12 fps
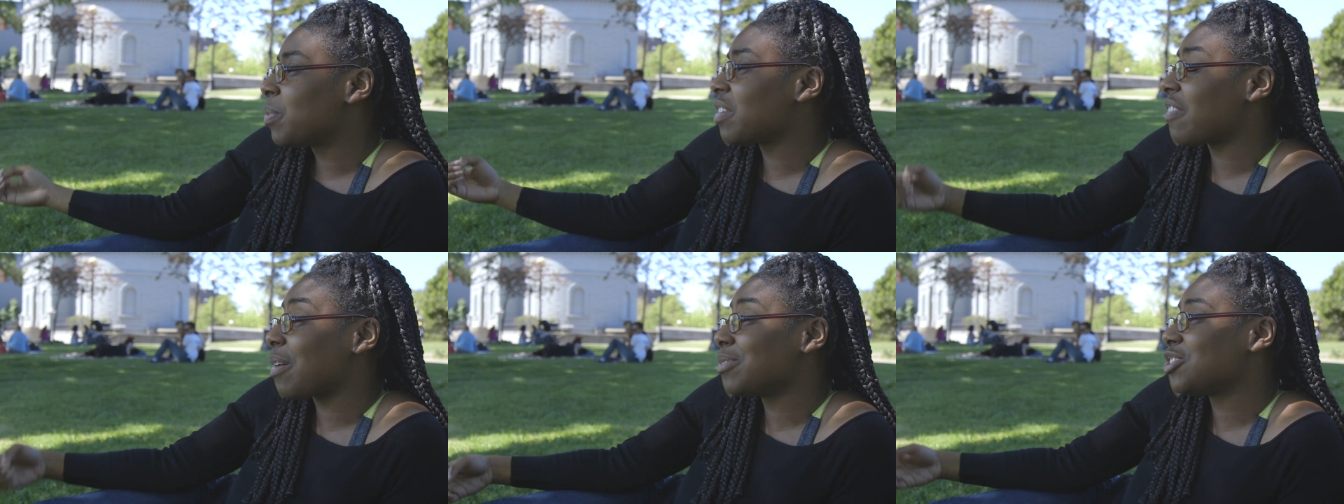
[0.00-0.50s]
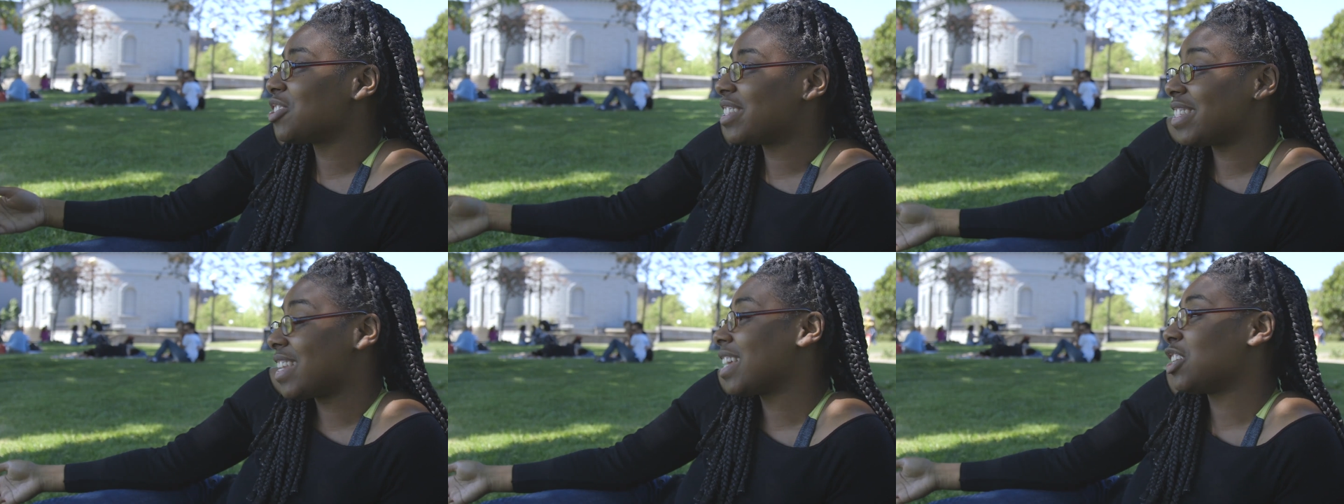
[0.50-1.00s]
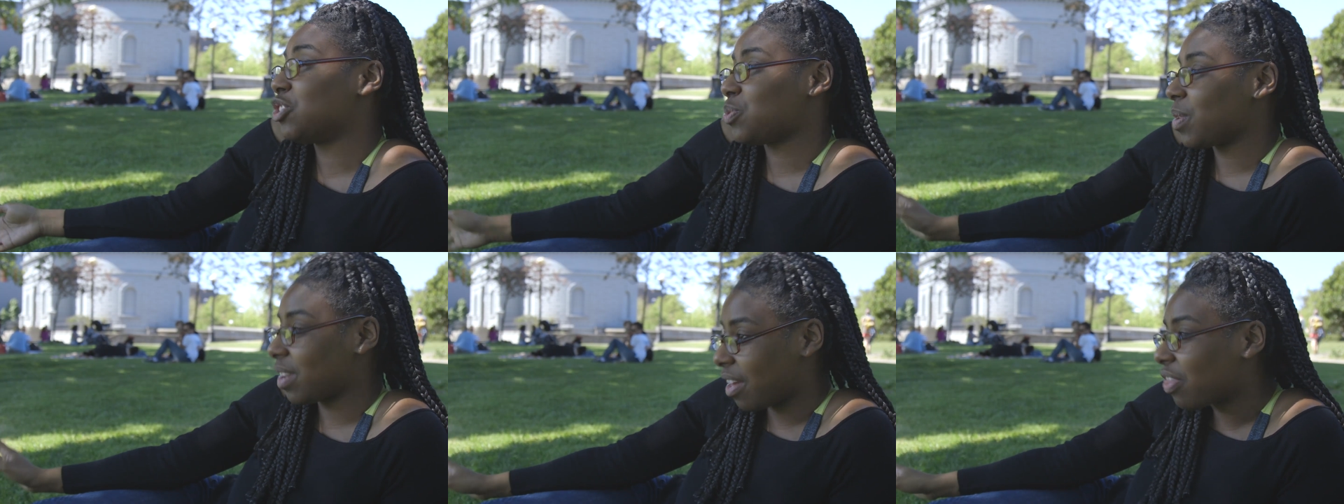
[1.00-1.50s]
But if I was just sitting
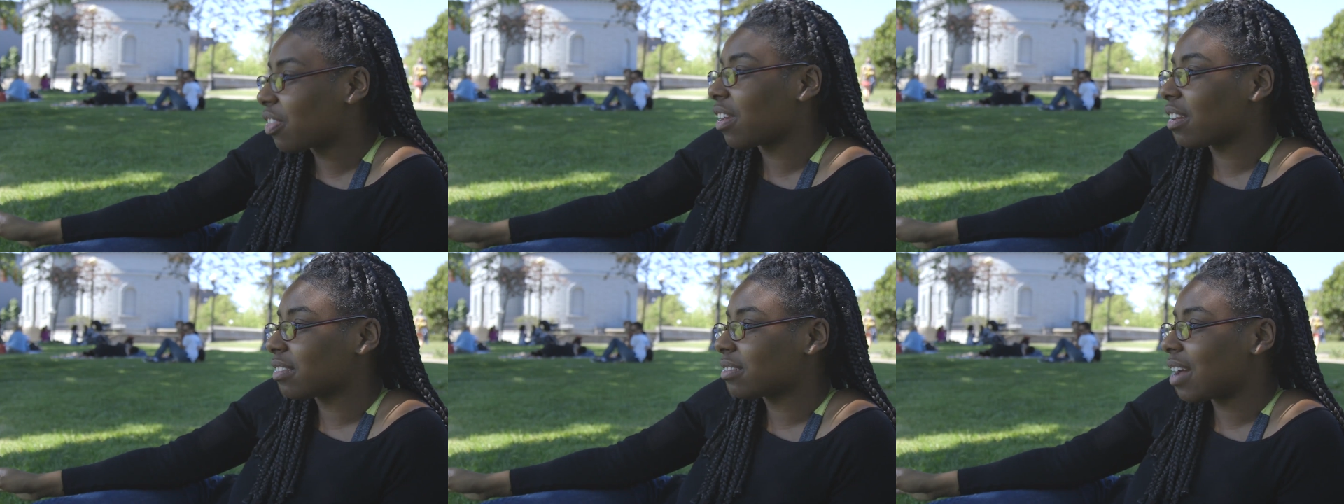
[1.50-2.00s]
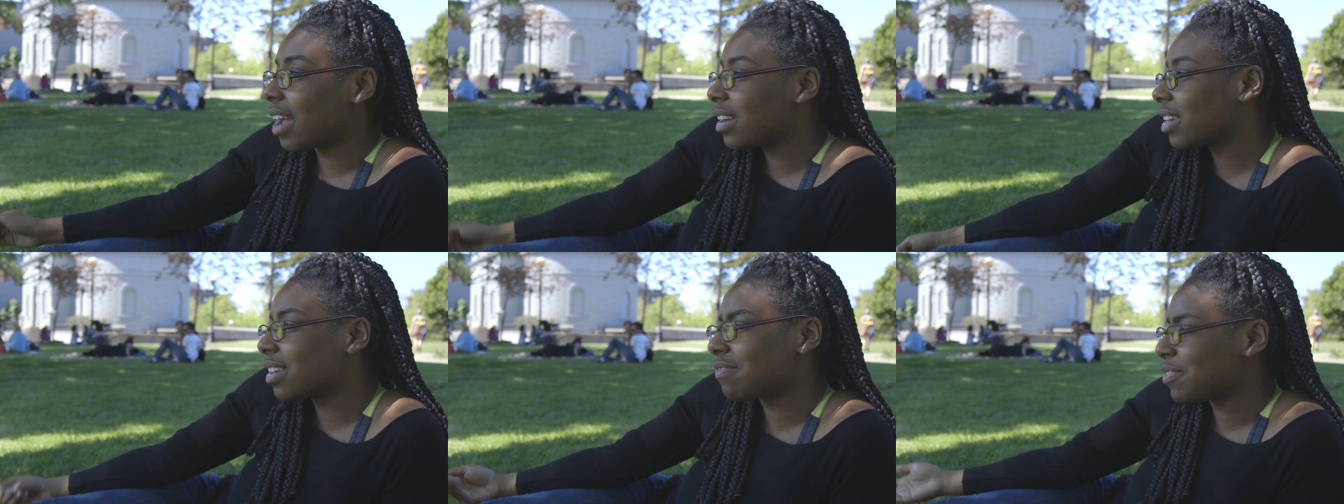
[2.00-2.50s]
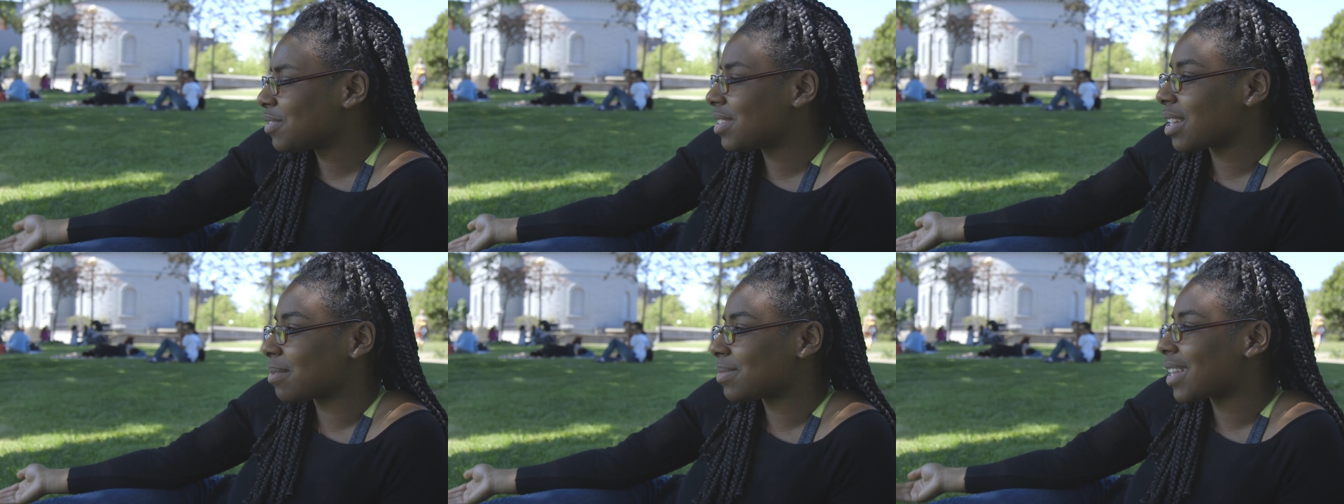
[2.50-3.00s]
doing nothing, I could get food
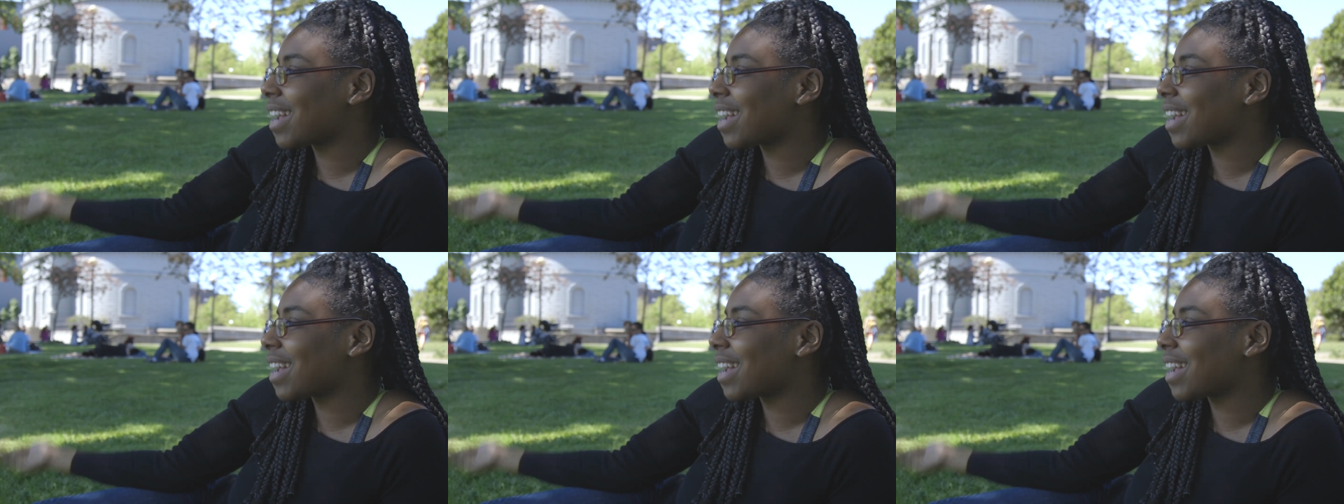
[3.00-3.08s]
stamps.